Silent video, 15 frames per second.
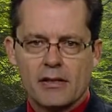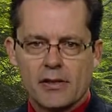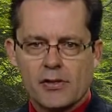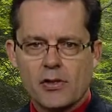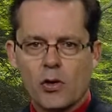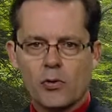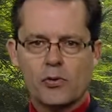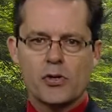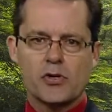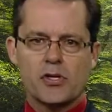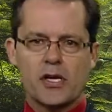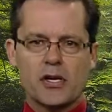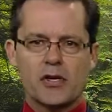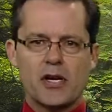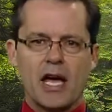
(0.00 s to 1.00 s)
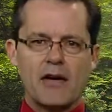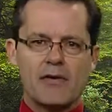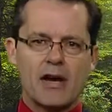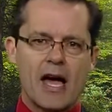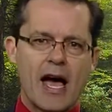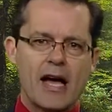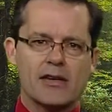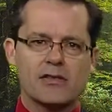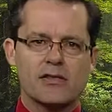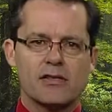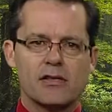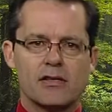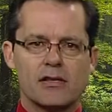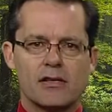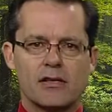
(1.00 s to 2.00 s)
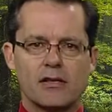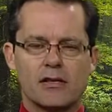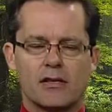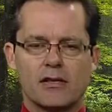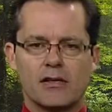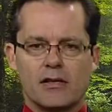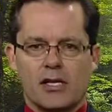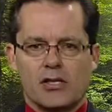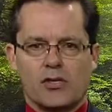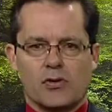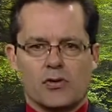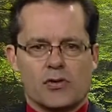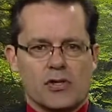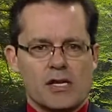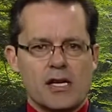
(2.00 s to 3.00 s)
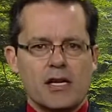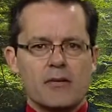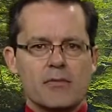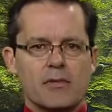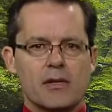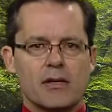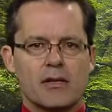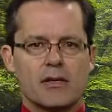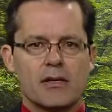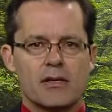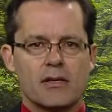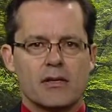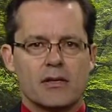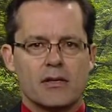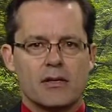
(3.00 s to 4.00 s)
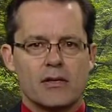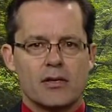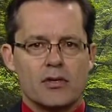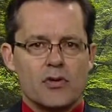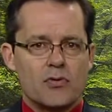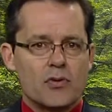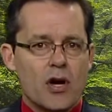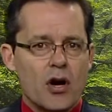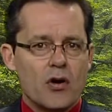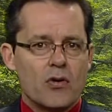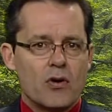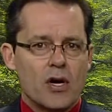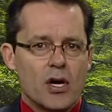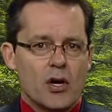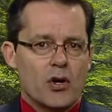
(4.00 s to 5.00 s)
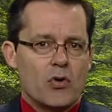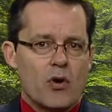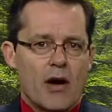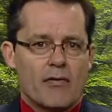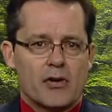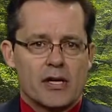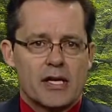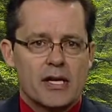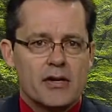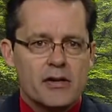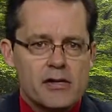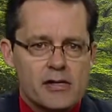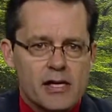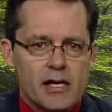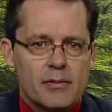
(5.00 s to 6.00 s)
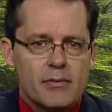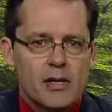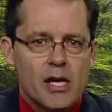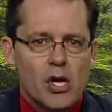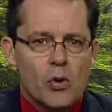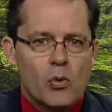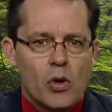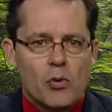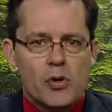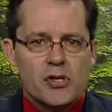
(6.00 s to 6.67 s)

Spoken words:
The soldiers near David asked, "Did you see him? You know, whoever kills him will